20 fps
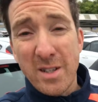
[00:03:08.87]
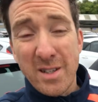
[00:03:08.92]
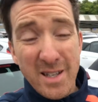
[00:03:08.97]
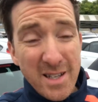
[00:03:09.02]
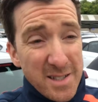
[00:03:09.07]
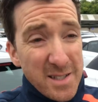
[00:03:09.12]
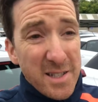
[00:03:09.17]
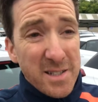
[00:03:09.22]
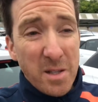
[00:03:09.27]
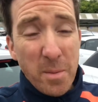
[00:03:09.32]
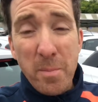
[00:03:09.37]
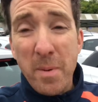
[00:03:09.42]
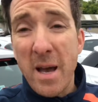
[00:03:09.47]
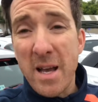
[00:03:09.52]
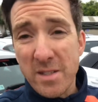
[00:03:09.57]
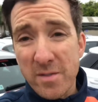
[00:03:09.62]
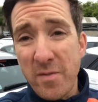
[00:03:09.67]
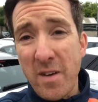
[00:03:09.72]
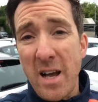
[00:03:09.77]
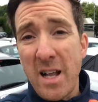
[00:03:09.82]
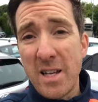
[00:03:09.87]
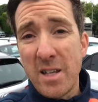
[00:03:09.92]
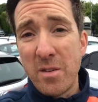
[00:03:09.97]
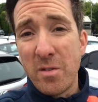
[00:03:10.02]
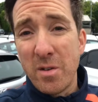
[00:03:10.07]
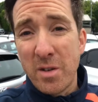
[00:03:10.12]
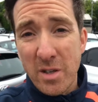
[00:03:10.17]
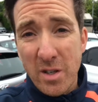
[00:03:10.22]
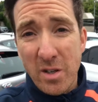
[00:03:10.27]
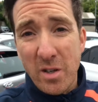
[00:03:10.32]
This is the best
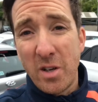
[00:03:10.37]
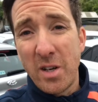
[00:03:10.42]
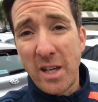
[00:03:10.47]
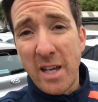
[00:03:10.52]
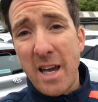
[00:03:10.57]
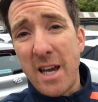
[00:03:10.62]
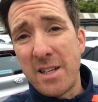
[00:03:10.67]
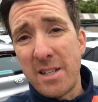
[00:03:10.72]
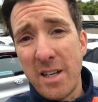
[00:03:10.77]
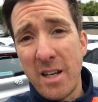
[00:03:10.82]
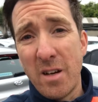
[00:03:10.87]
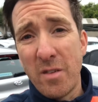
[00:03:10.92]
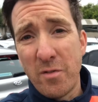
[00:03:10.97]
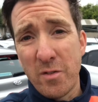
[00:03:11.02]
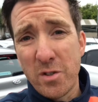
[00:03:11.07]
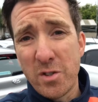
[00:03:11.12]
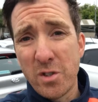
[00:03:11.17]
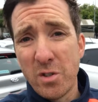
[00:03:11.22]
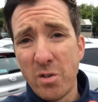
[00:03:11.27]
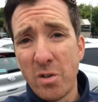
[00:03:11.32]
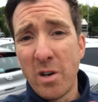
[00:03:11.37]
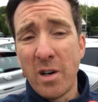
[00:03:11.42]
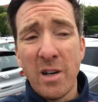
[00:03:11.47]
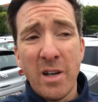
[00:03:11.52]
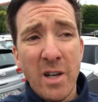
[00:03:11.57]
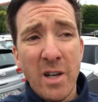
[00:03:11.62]
value you're going to get here for sure.